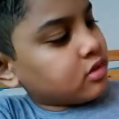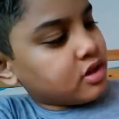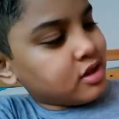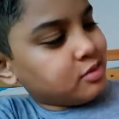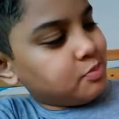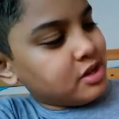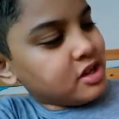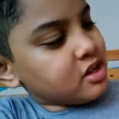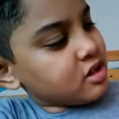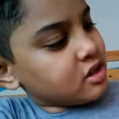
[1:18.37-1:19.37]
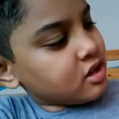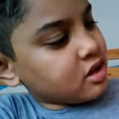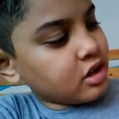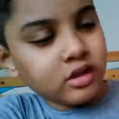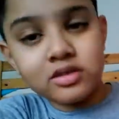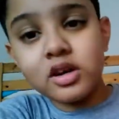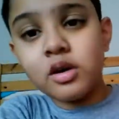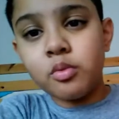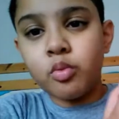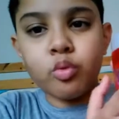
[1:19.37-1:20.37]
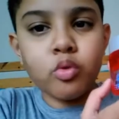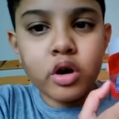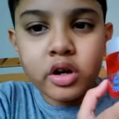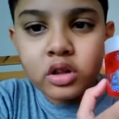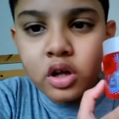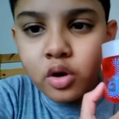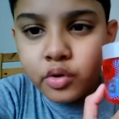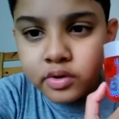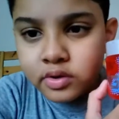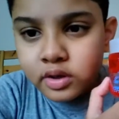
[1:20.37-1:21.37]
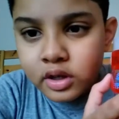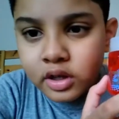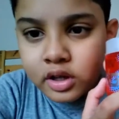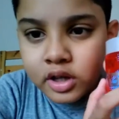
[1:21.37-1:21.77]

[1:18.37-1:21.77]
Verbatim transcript: Get B. It's um water gloss,